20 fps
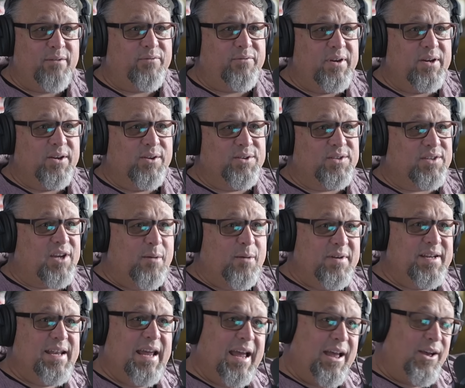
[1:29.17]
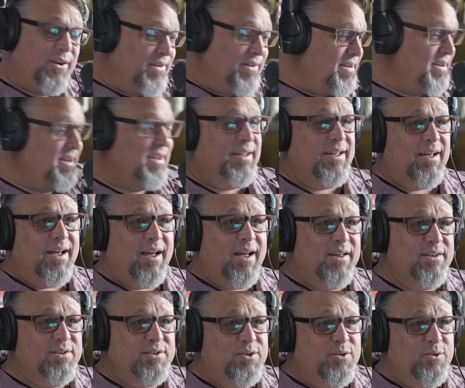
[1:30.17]
fields coming down
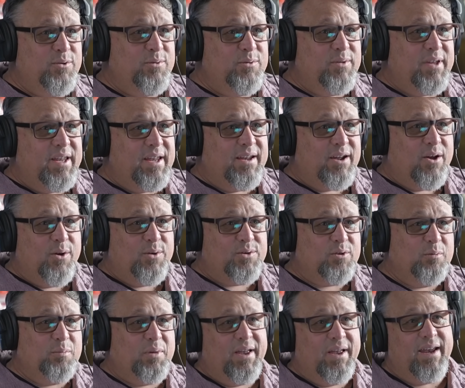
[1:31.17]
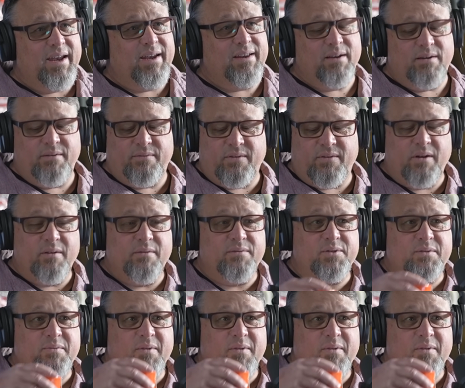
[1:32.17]
onto the coastal plain of North